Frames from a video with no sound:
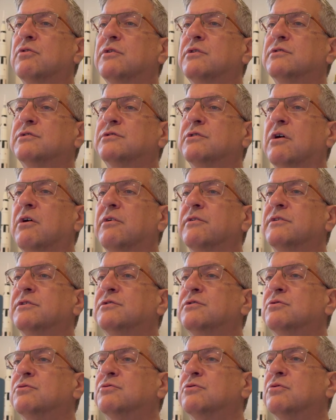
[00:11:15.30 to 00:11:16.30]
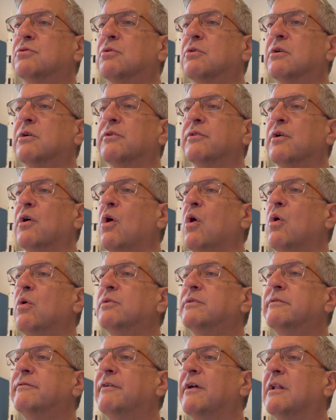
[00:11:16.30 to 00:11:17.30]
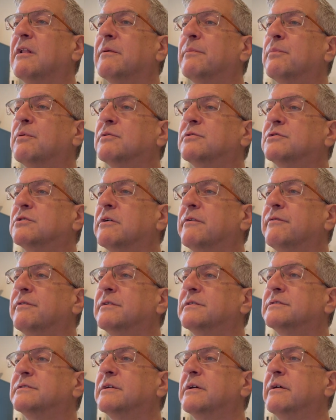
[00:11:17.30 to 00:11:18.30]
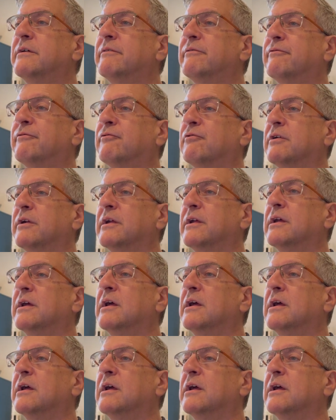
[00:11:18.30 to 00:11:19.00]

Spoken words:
you saw in the tutorial, the whole developer surface, free.